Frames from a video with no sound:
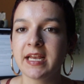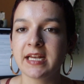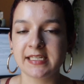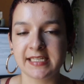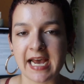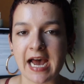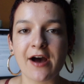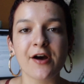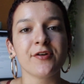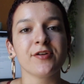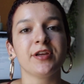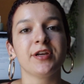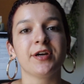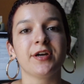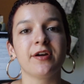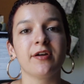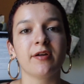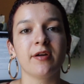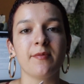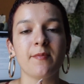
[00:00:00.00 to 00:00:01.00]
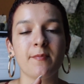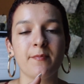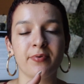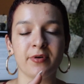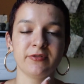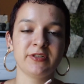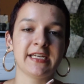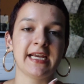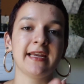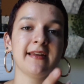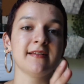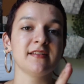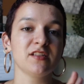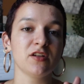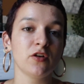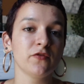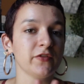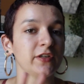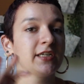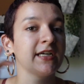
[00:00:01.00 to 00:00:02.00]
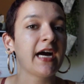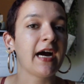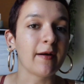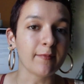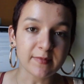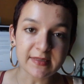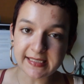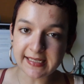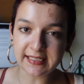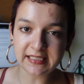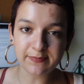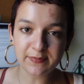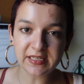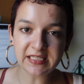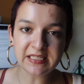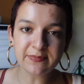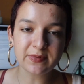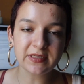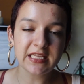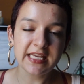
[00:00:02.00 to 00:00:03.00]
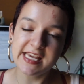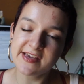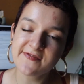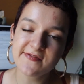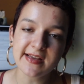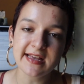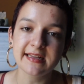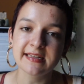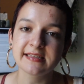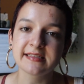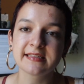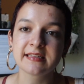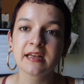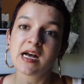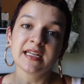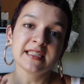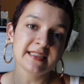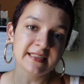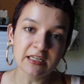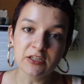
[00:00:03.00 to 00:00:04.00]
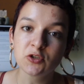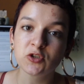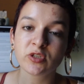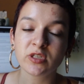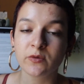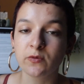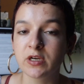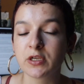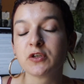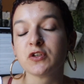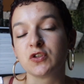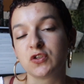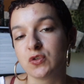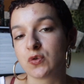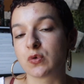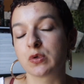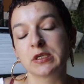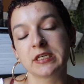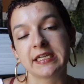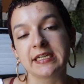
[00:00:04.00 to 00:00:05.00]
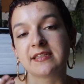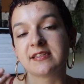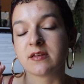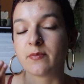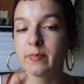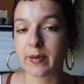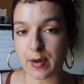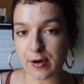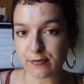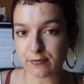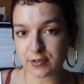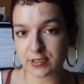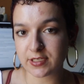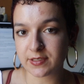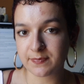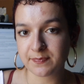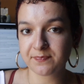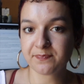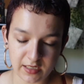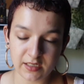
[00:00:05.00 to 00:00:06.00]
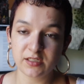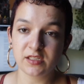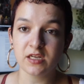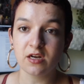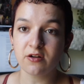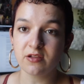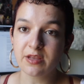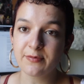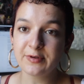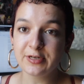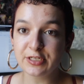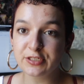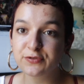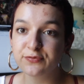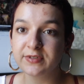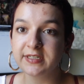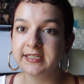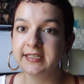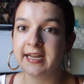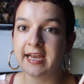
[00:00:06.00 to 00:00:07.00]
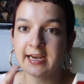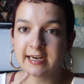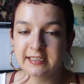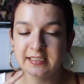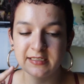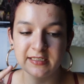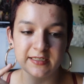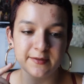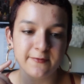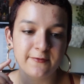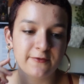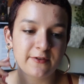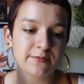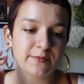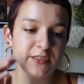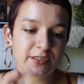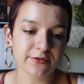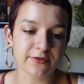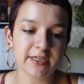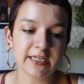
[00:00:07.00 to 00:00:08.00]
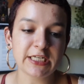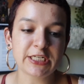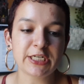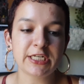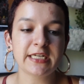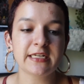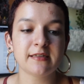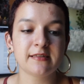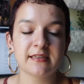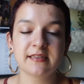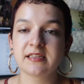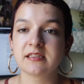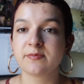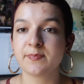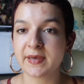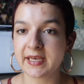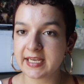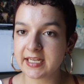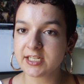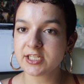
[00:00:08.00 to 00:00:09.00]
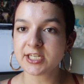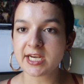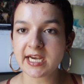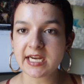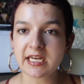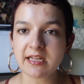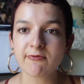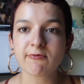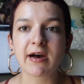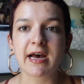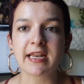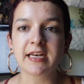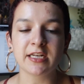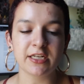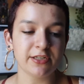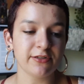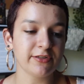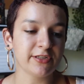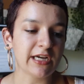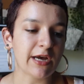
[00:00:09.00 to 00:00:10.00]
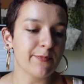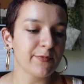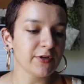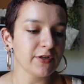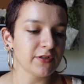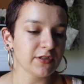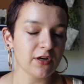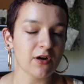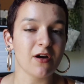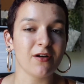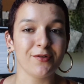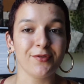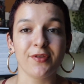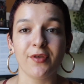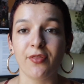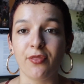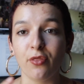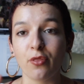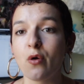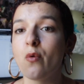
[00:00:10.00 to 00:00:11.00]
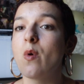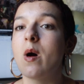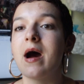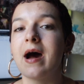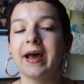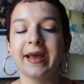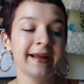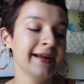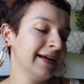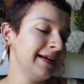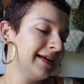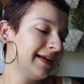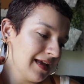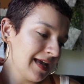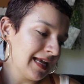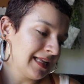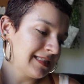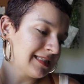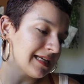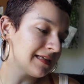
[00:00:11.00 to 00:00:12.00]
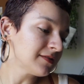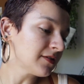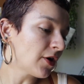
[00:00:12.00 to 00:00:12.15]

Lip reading: And how your protagonist overcomes this misbelief is essentially what your story is about. So let me just read an excerpt from Story Genius. This is page 81, chapter is called The Why. It says,